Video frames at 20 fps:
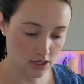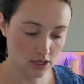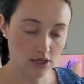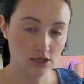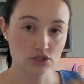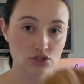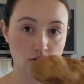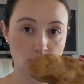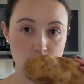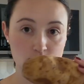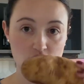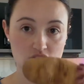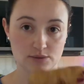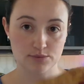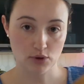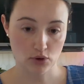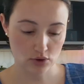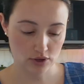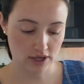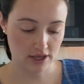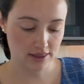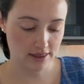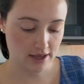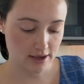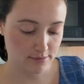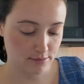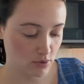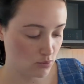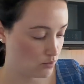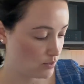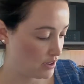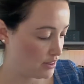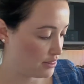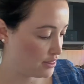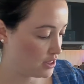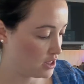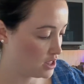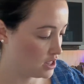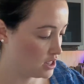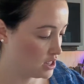So I'm just poking them
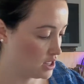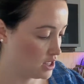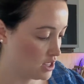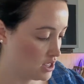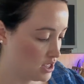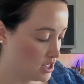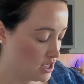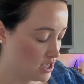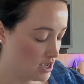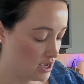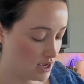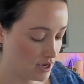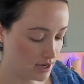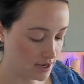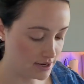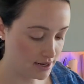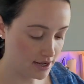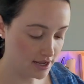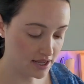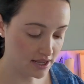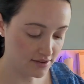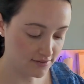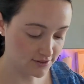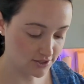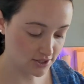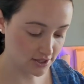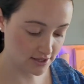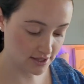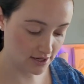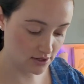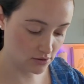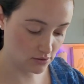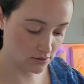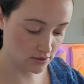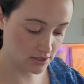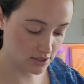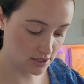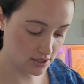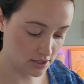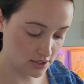with a knife so that they
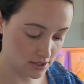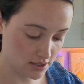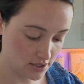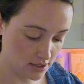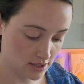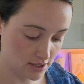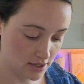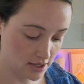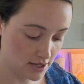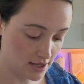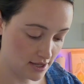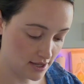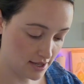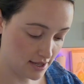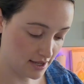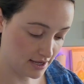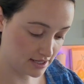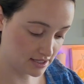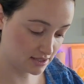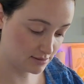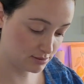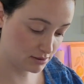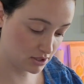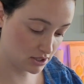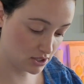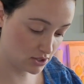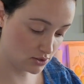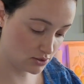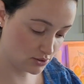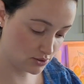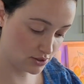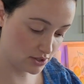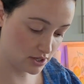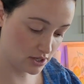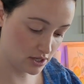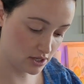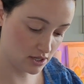don't explode.